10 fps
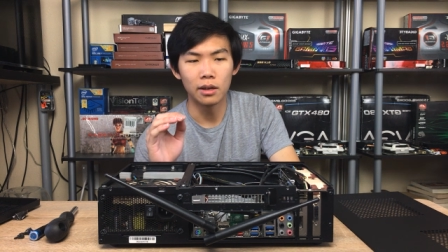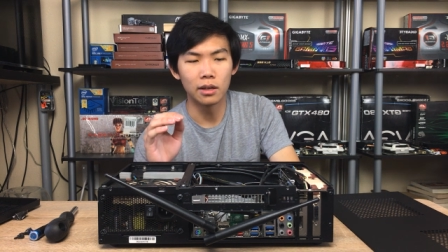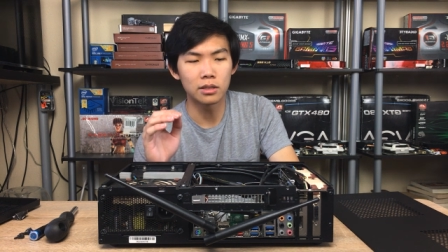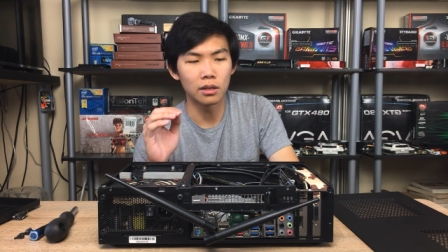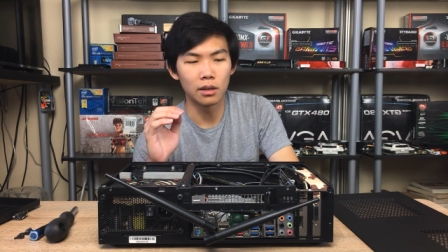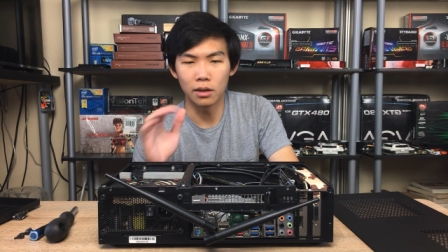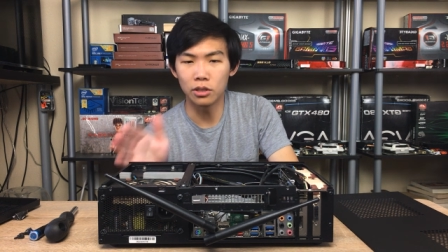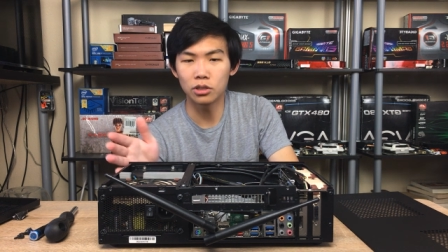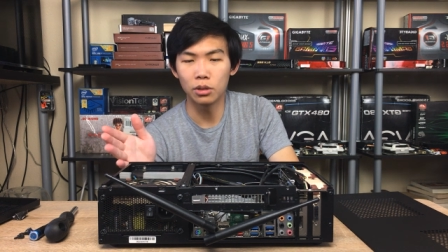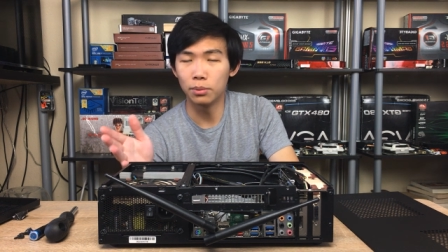It's an
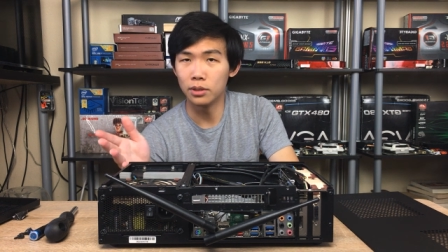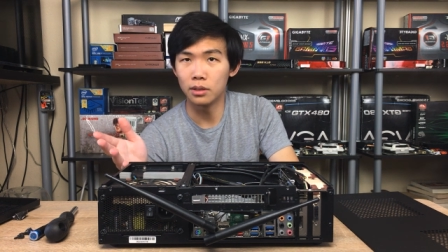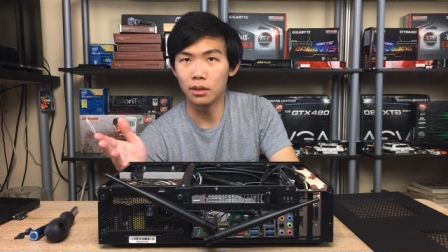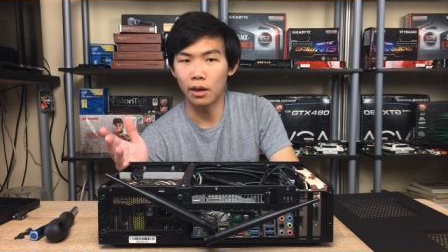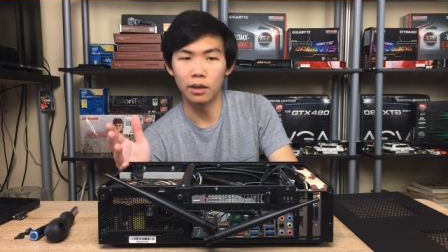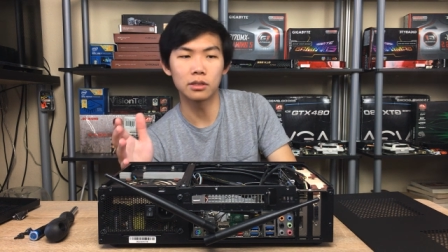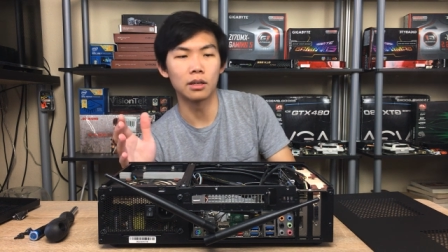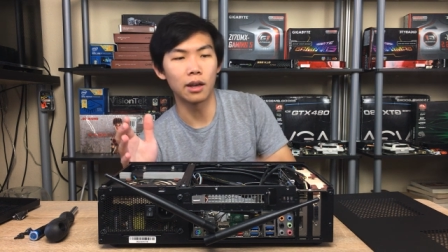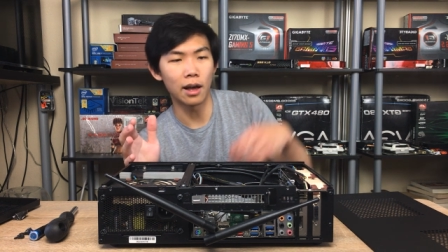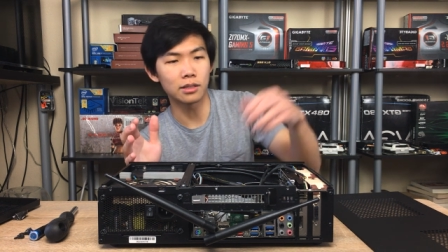H T P C case,
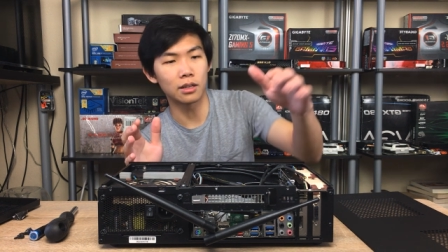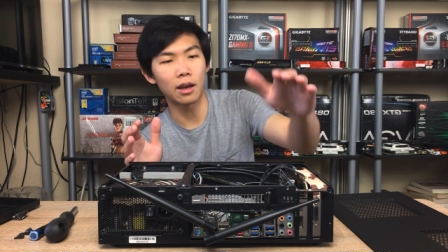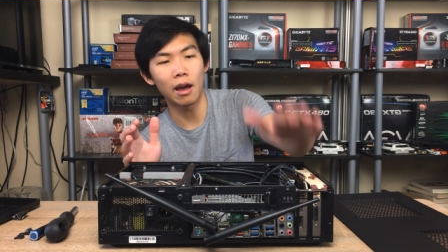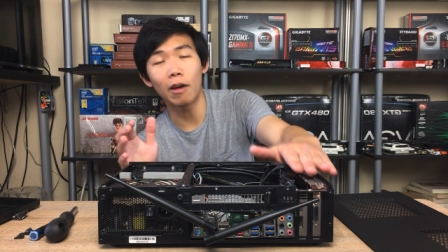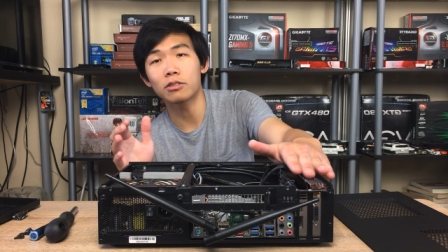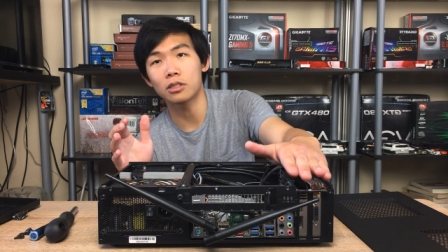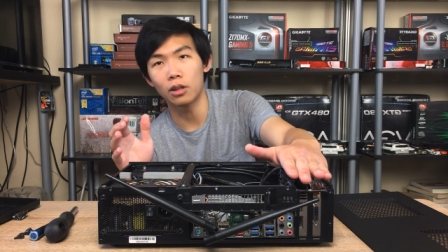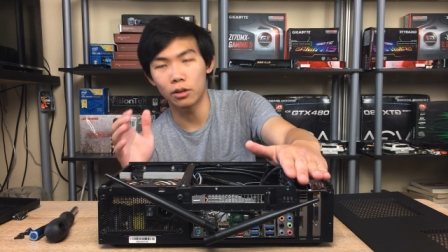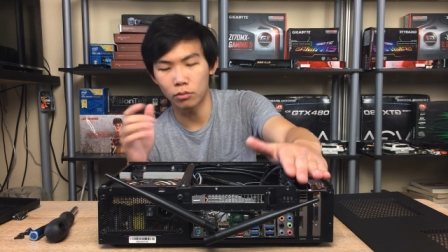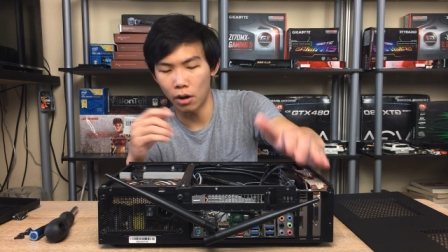it has a half
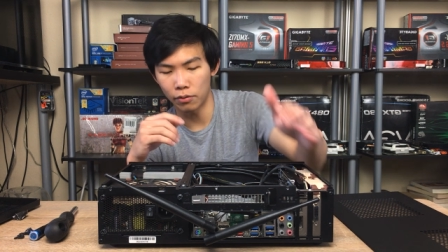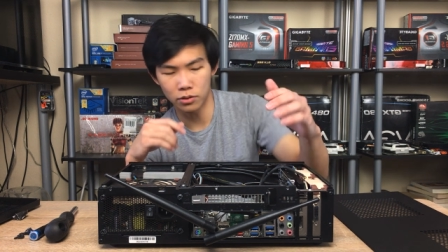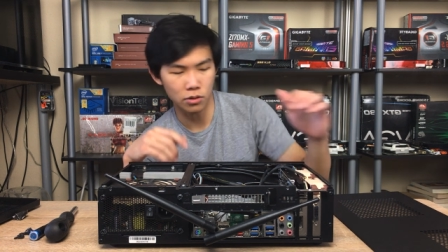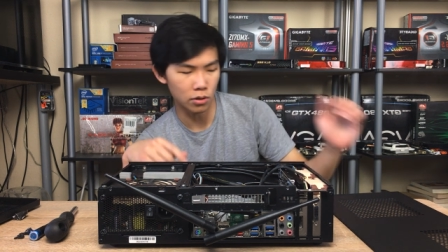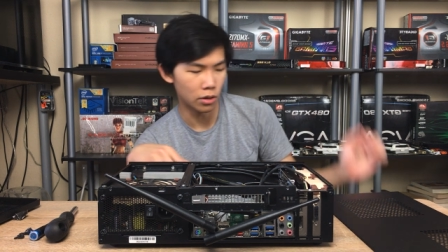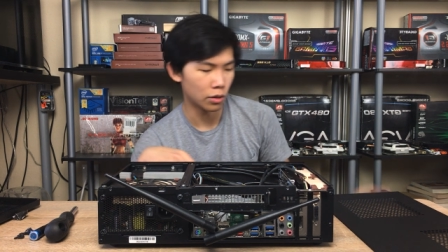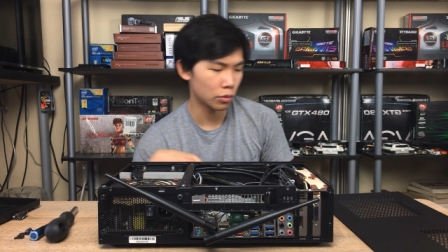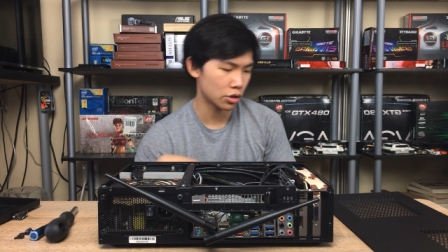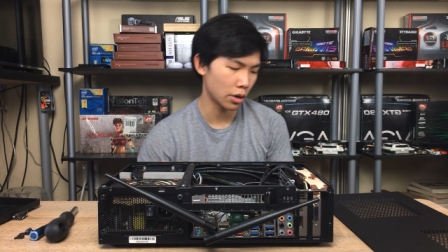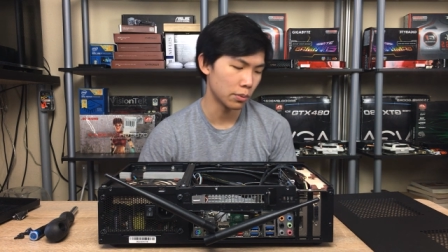slot graphics card in it
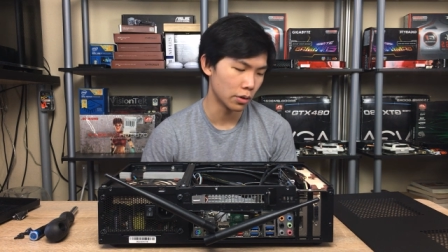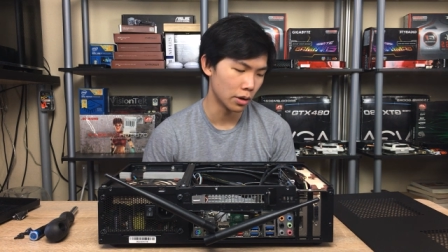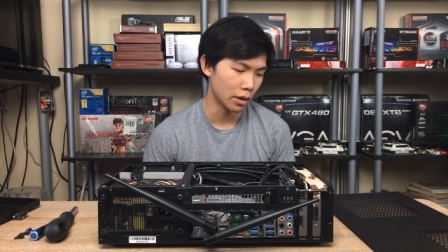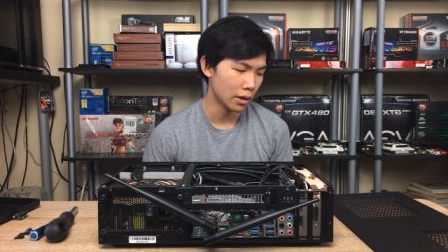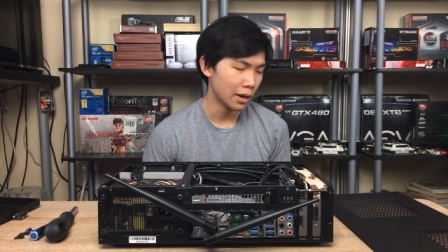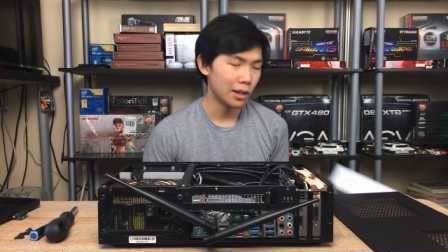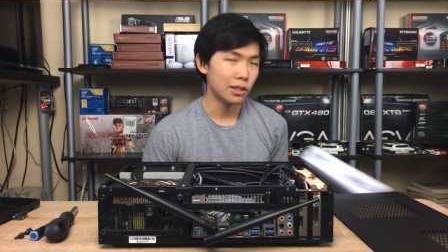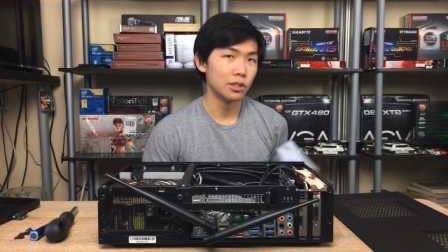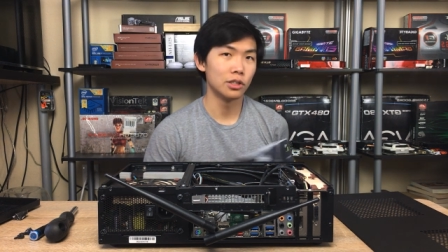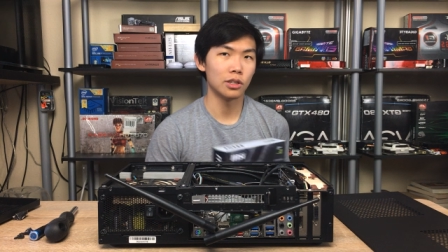which I put a
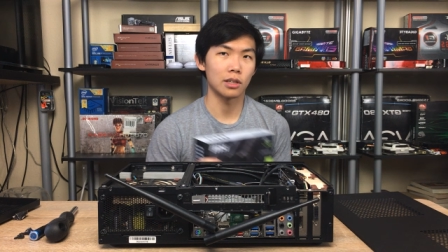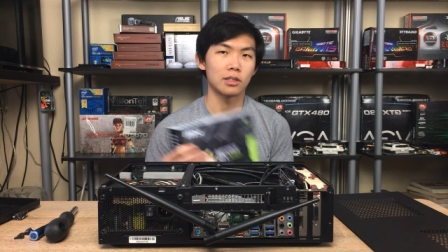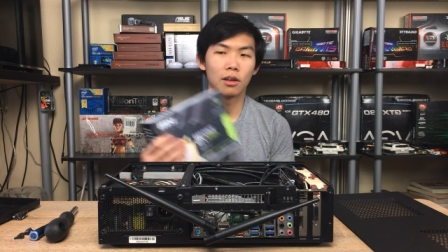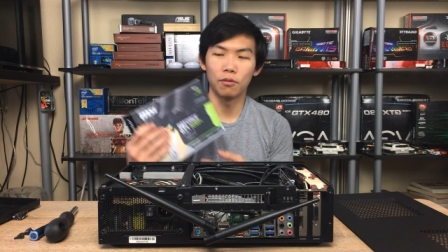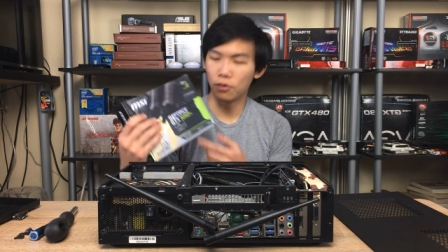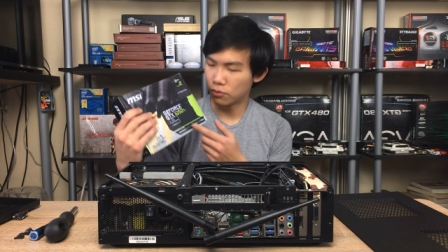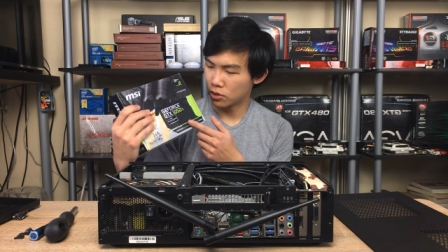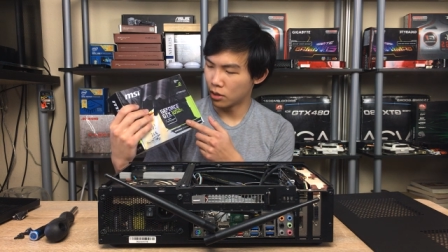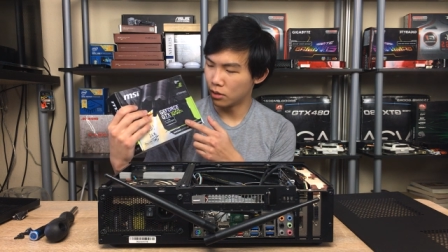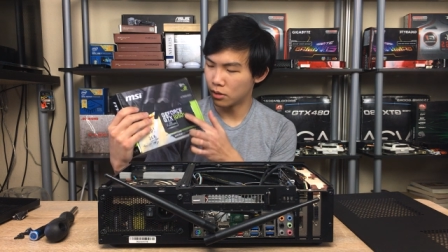G T X ten
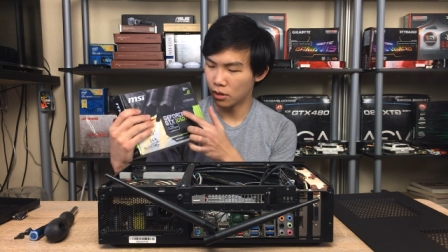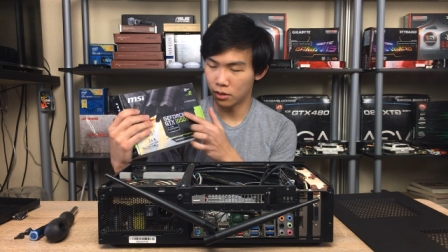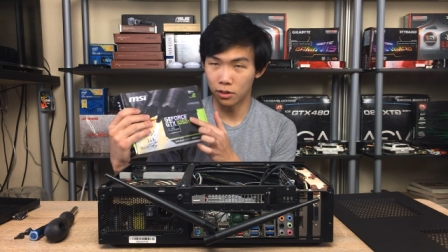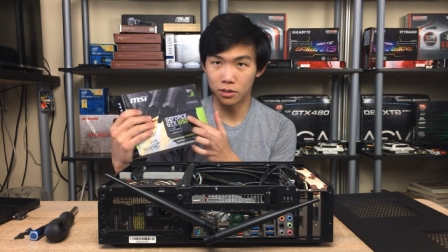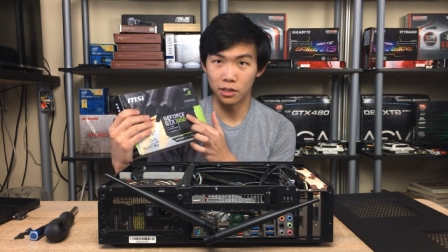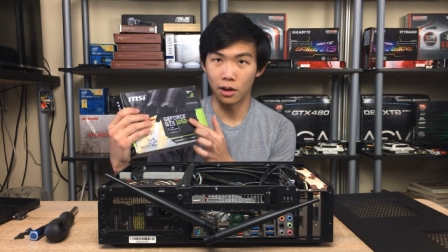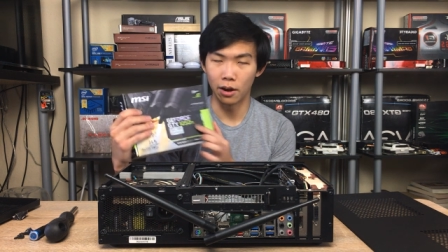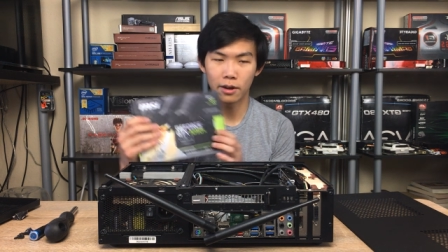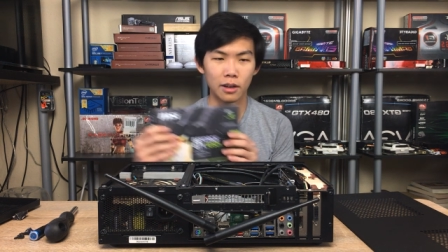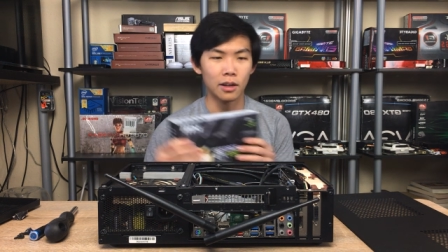fifty, not a Ti.